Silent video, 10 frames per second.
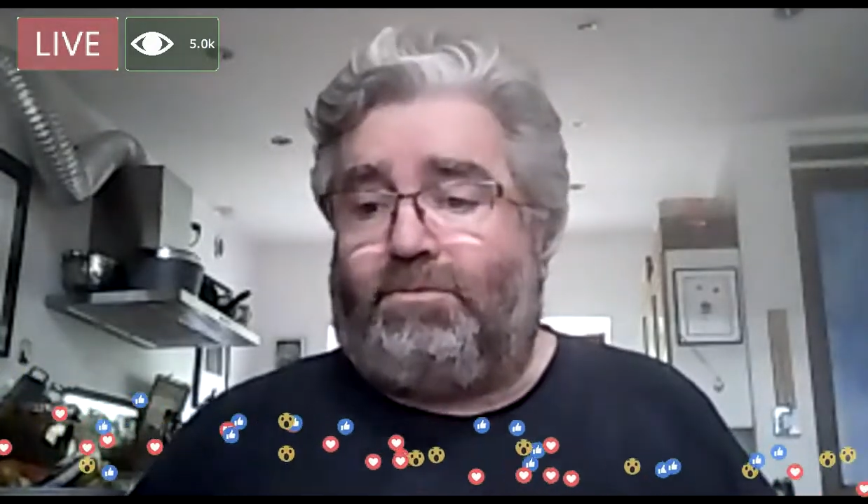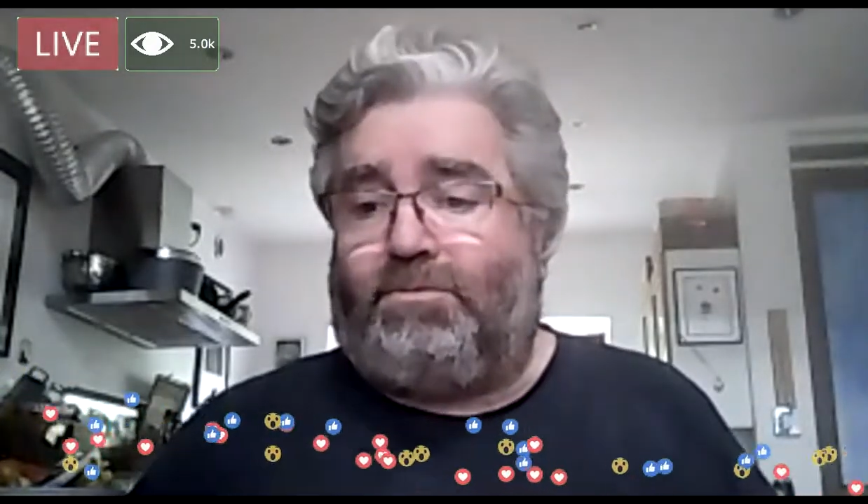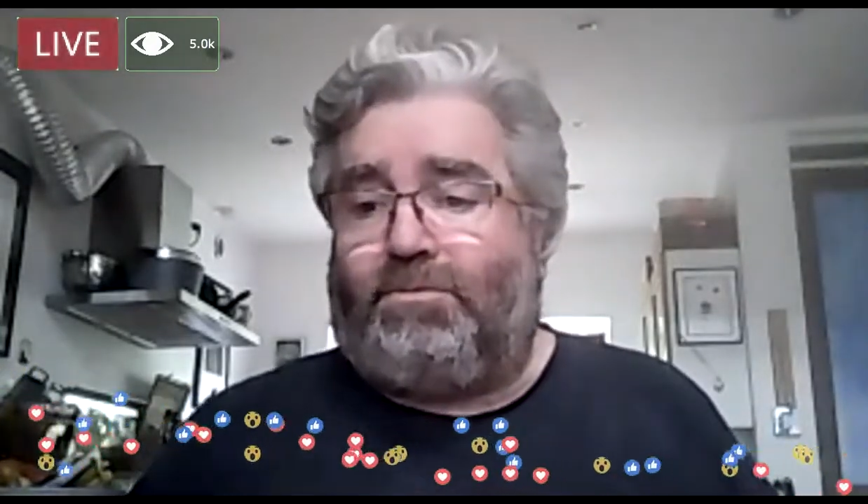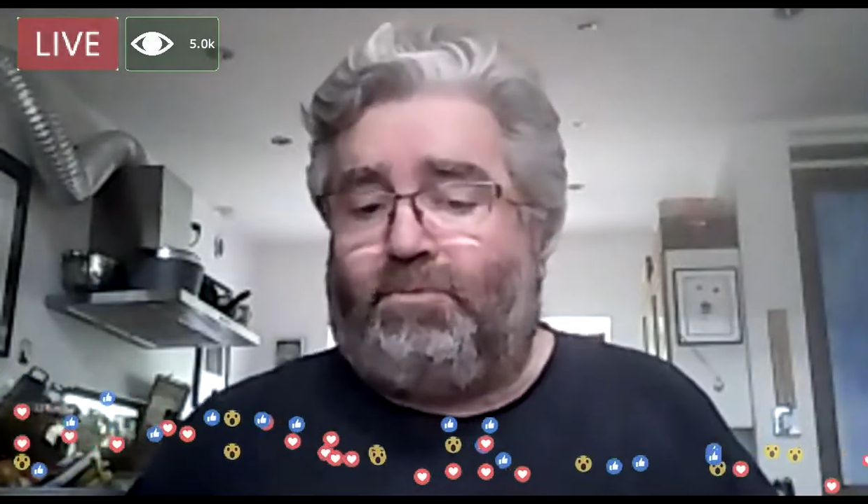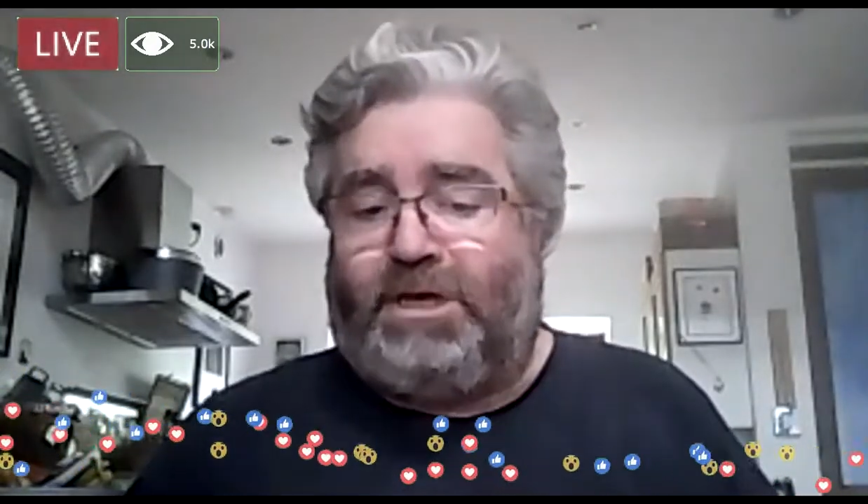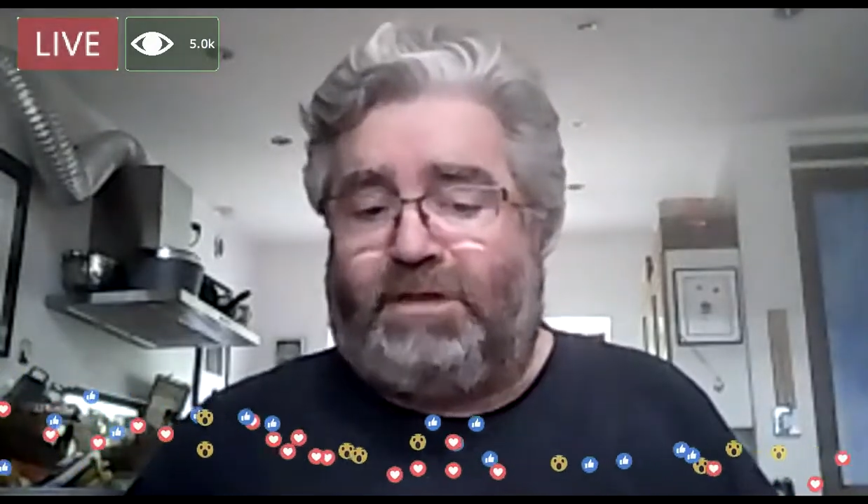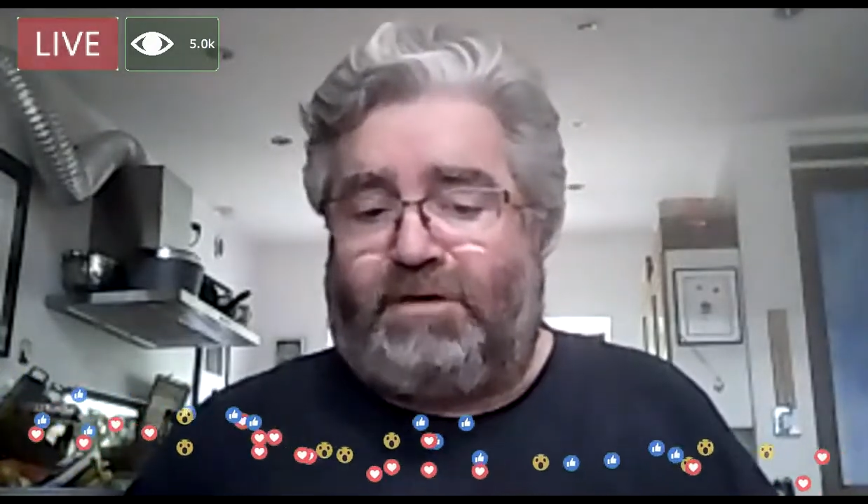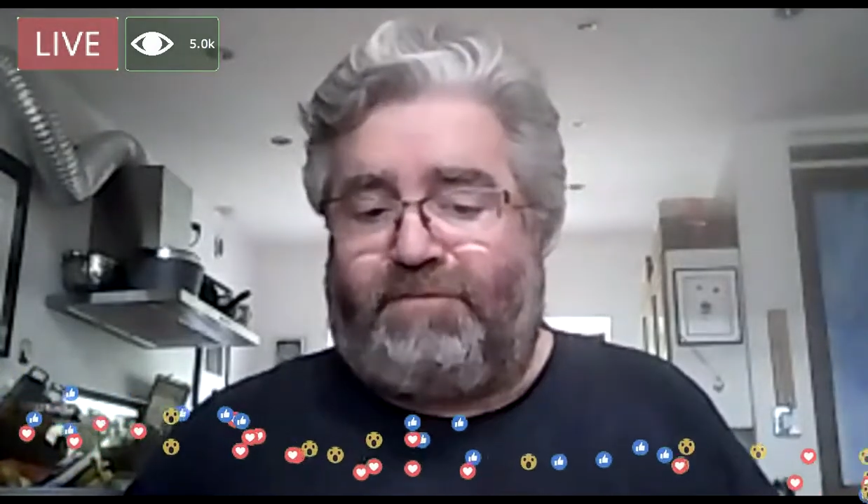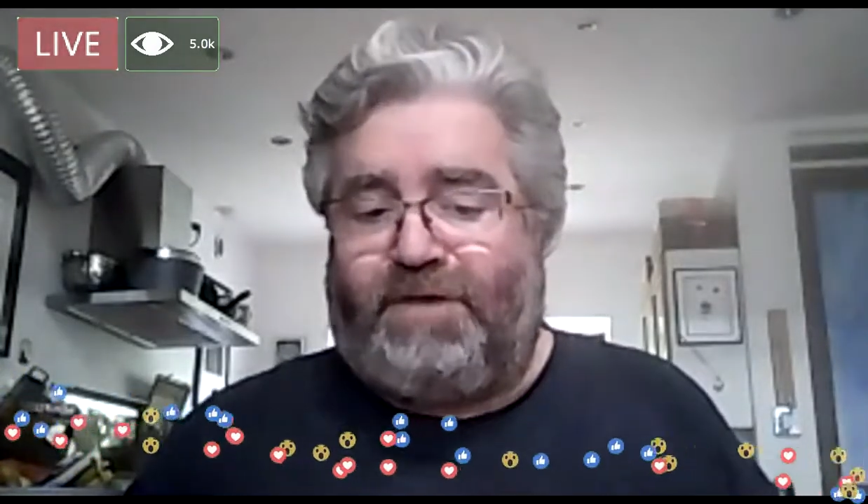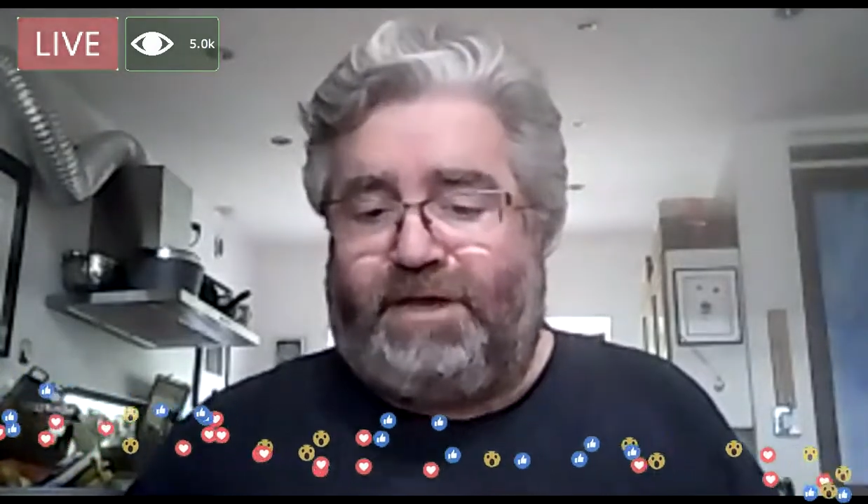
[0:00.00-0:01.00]
with
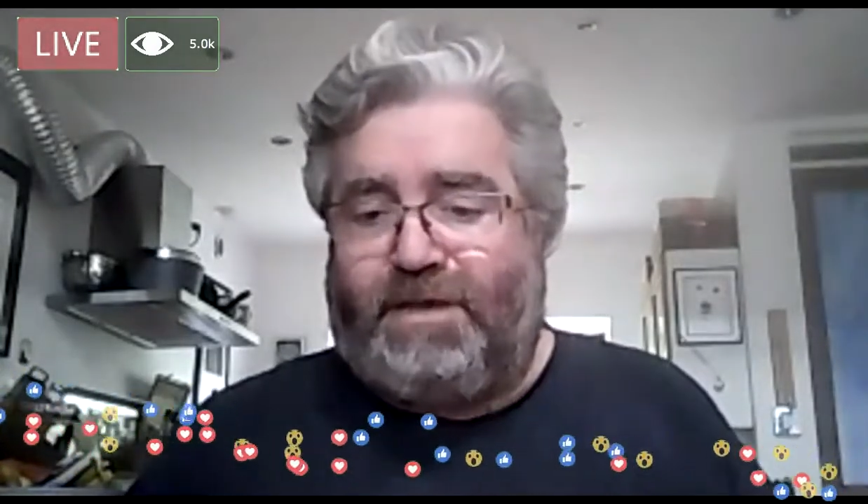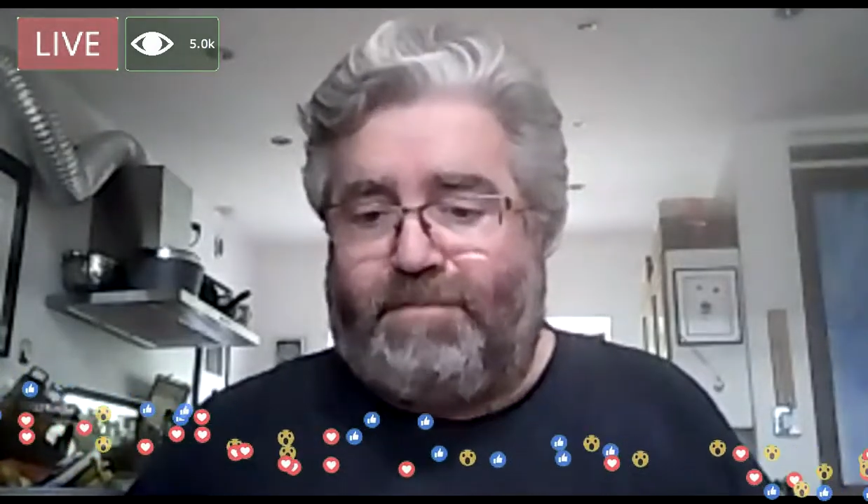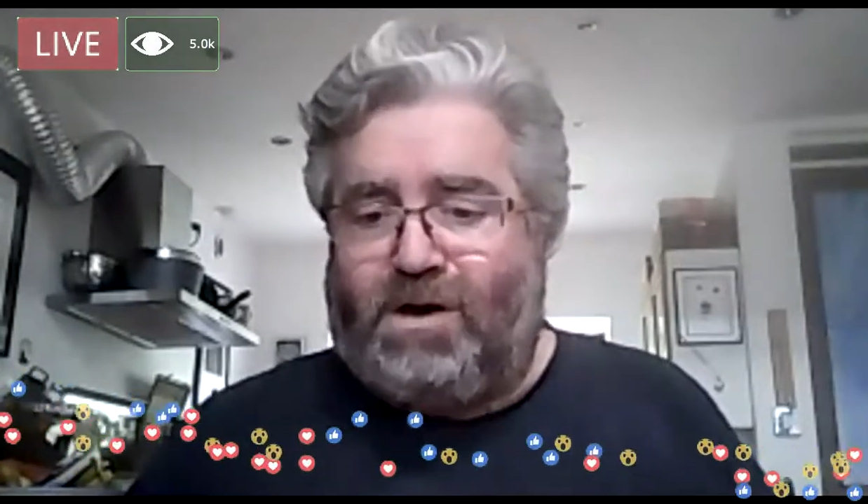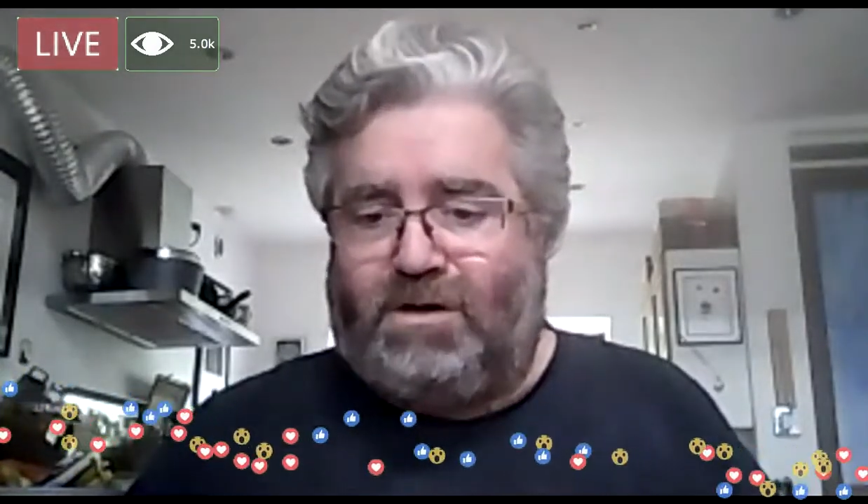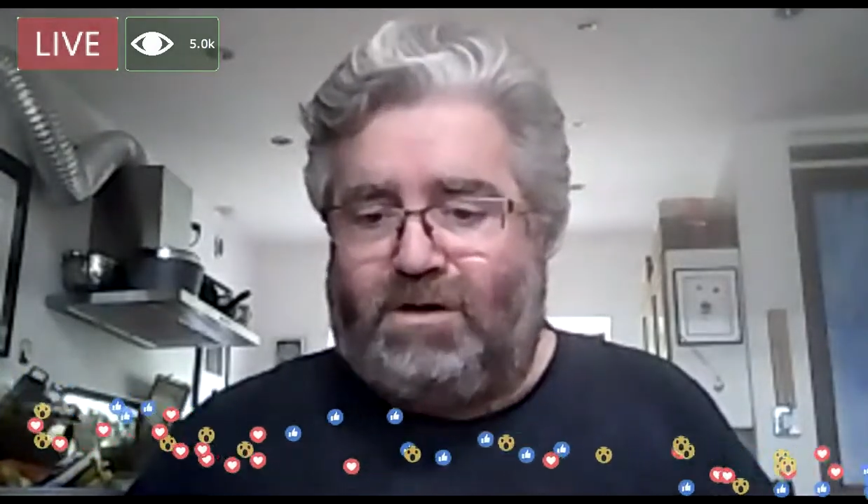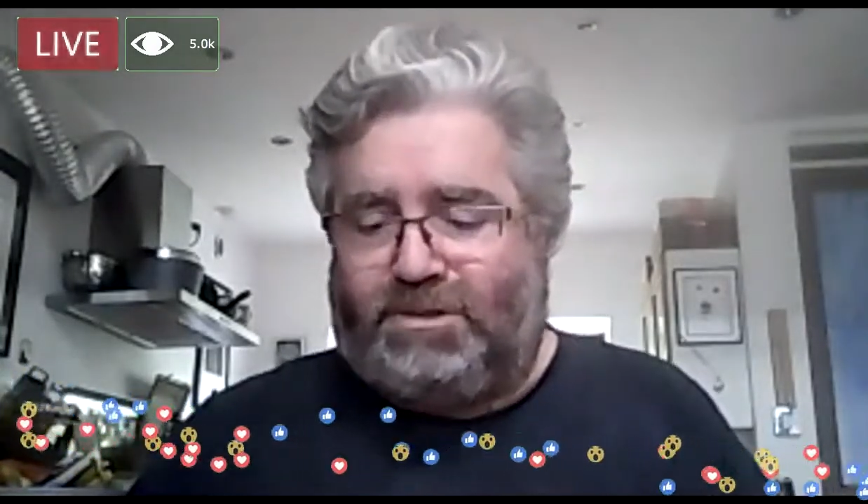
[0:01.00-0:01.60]
affiliate marketers.